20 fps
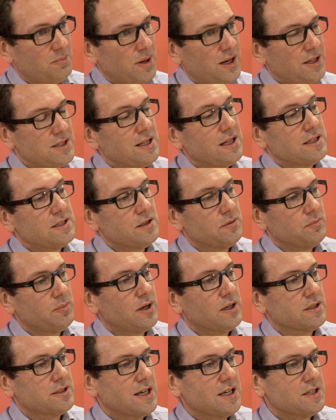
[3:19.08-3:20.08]
Buy-to-let in the
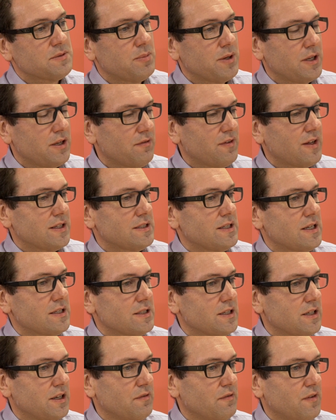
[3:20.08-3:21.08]
past has been a
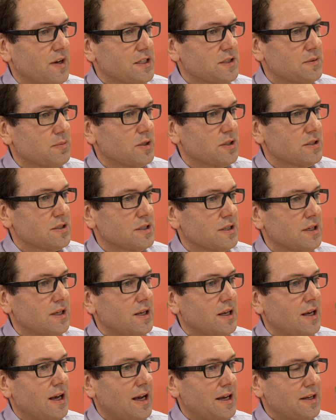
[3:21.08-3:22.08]
fantastic investment,
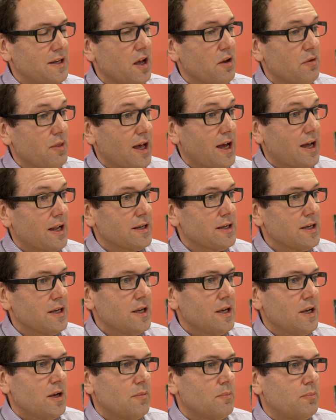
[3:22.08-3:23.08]
I know that,
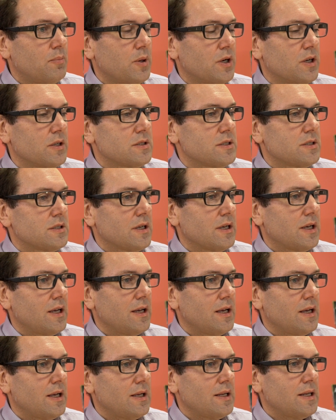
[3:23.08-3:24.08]
but
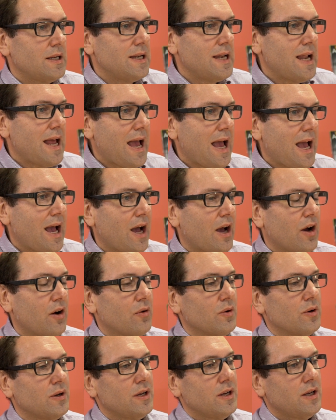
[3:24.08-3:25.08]

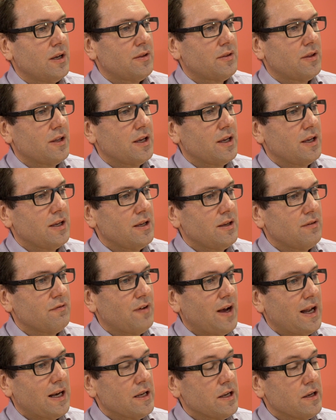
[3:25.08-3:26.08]
now the
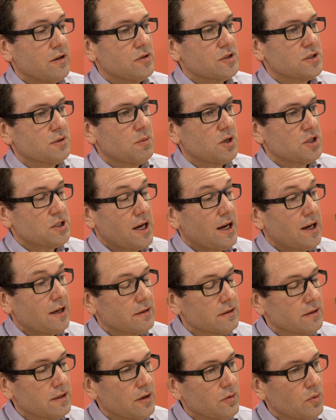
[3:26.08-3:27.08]
values are much higher
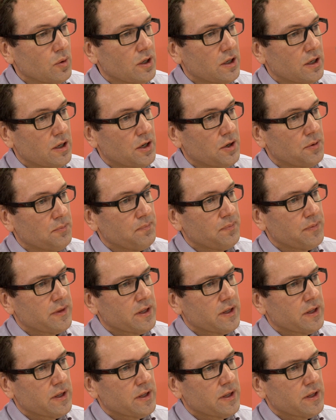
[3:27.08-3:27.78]
than they were,